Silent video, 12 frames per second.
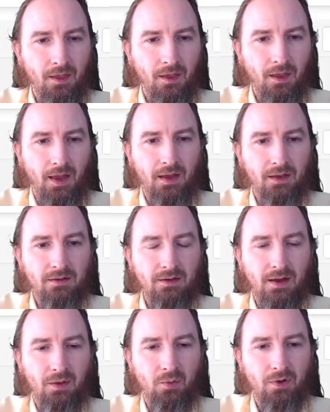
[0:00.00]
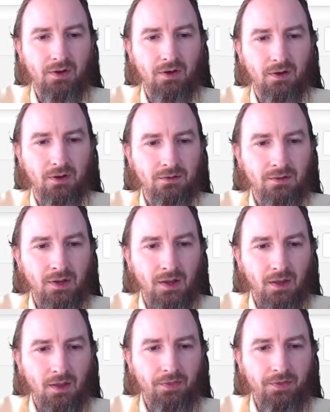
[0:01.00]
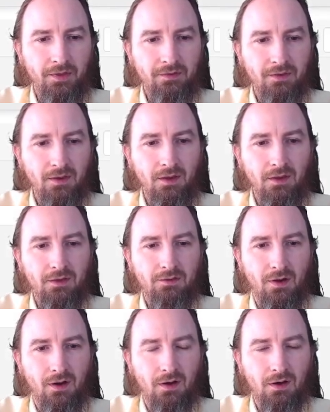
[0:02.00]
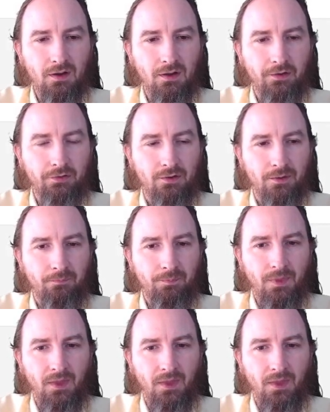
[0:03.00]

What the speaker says: And now we're here. This is our cluster.